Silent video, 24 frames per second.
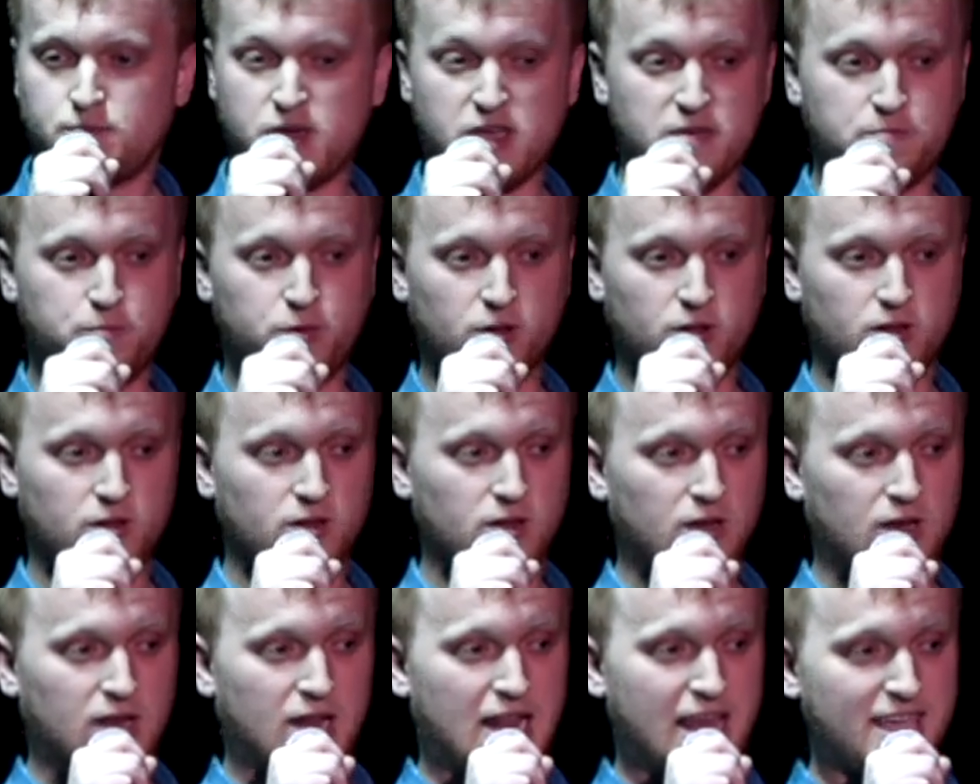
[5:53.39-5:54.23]

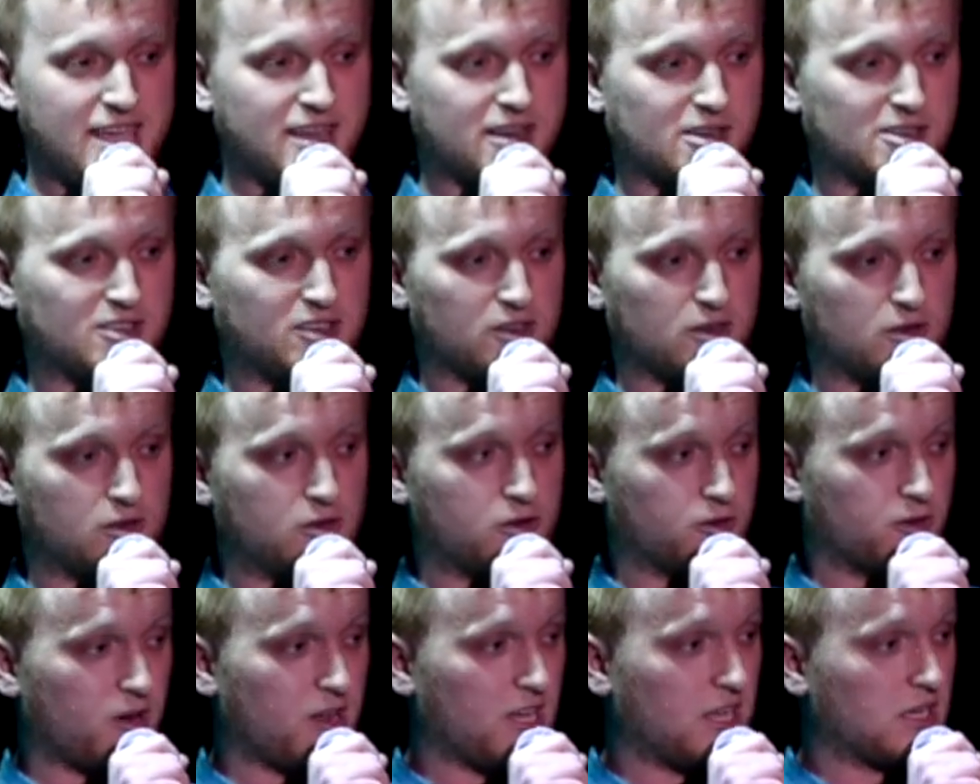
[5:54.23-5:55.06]
People like to
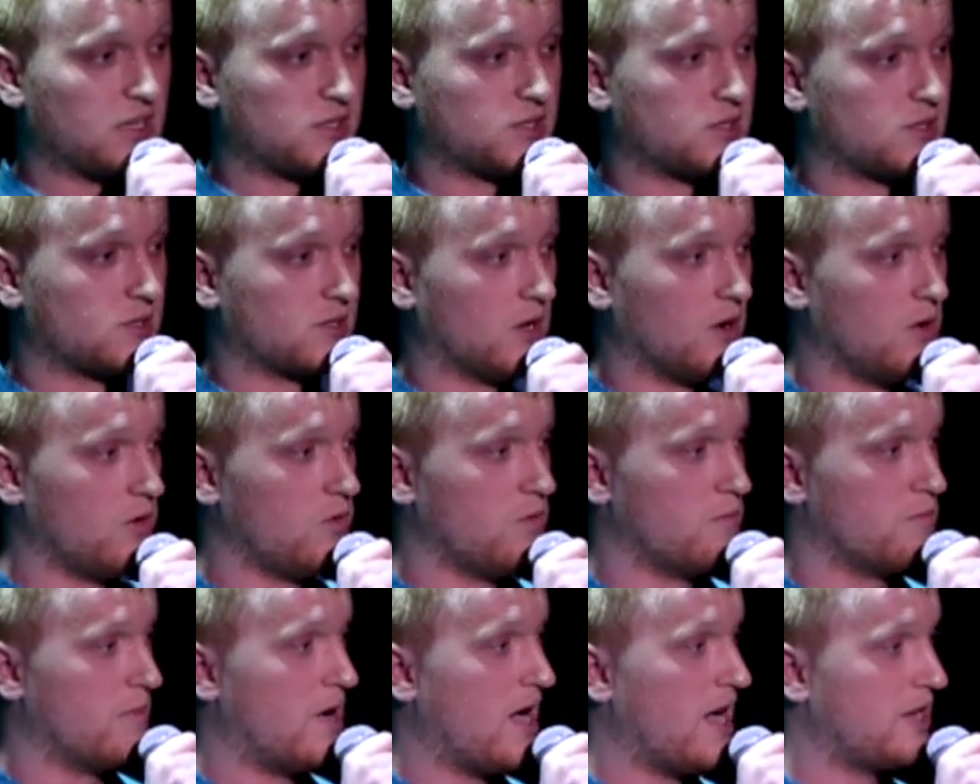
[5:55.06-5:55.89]
drink
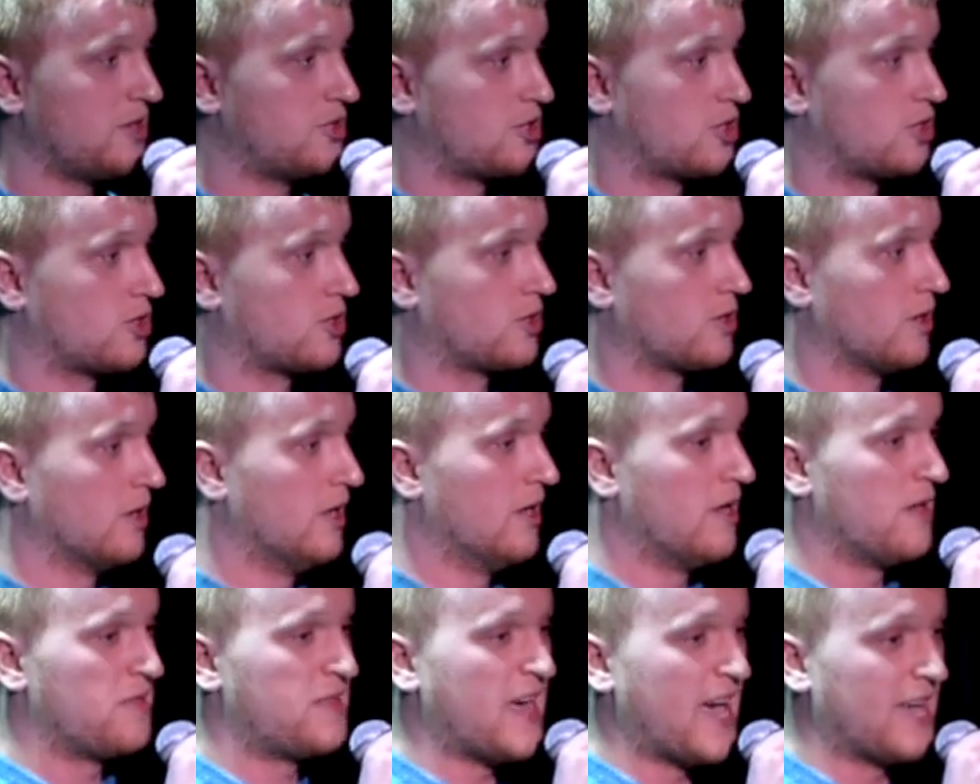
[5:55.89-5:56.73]
so much
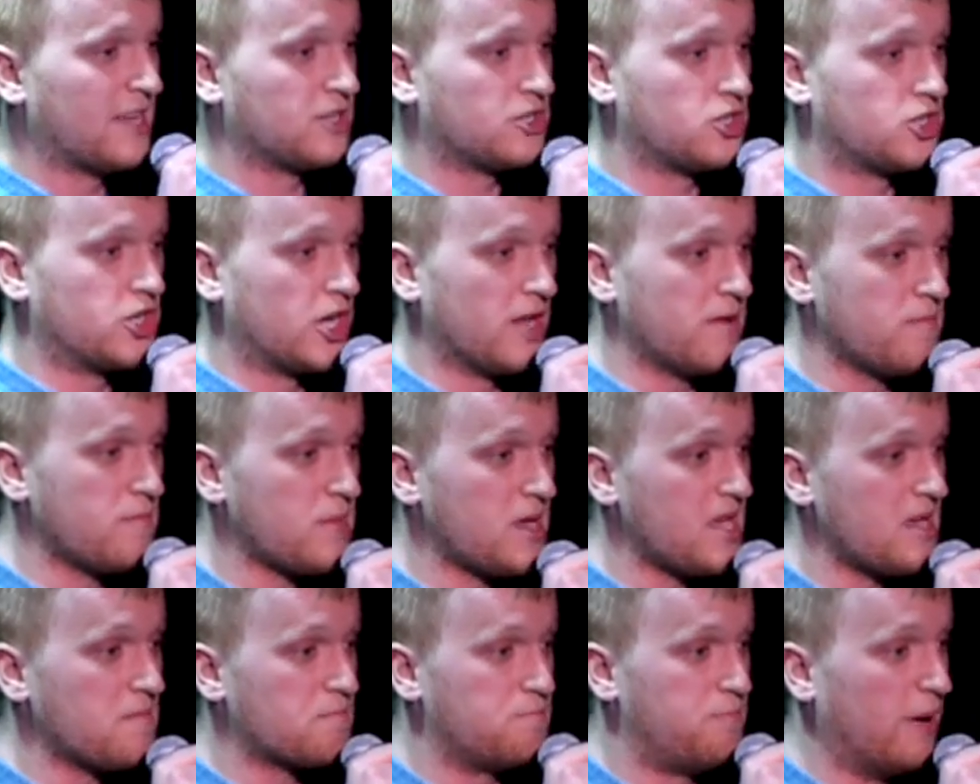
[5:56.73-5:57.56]
that
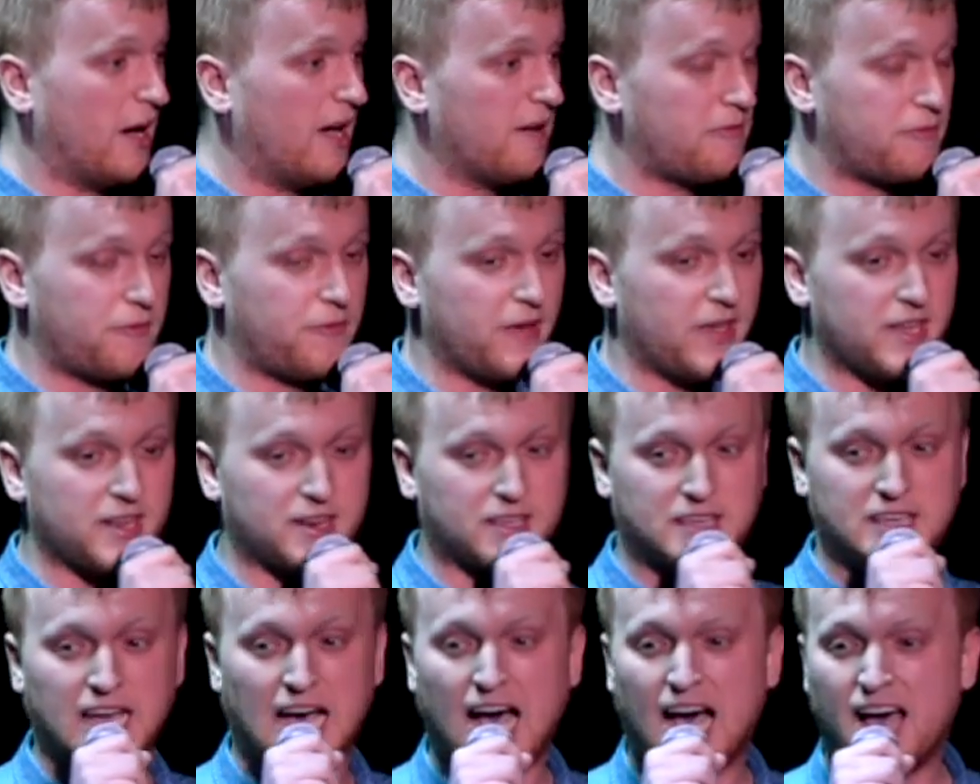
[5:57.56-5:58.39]
Jimmy
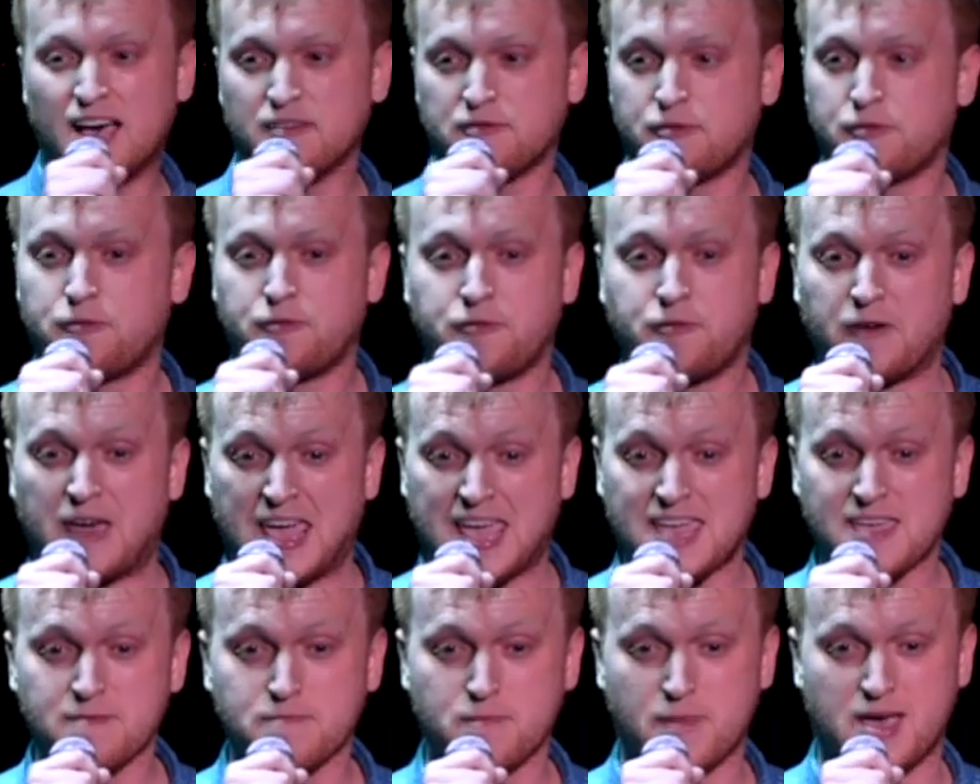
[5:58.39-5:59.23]
Buffett got
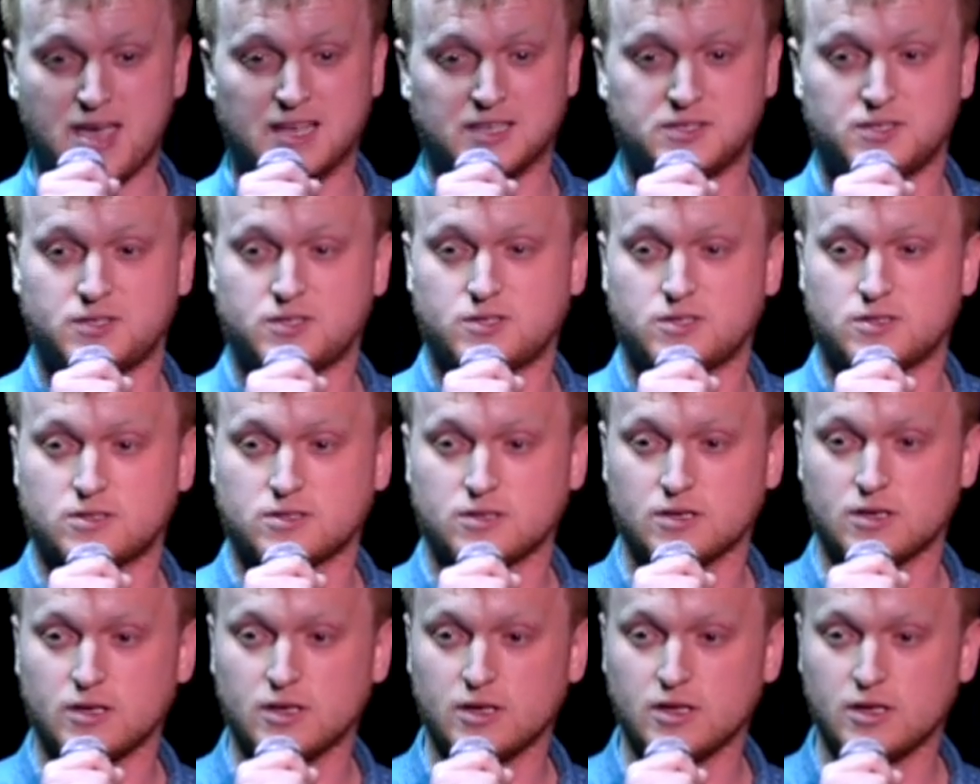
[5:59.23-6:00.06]

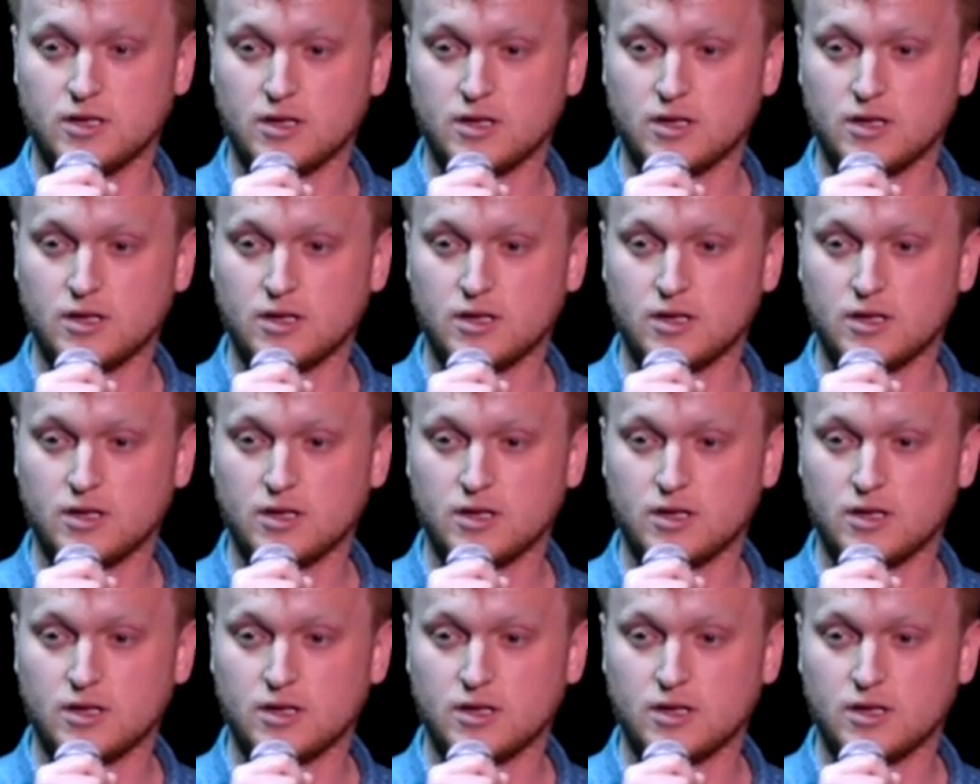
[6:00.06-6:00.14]
famous.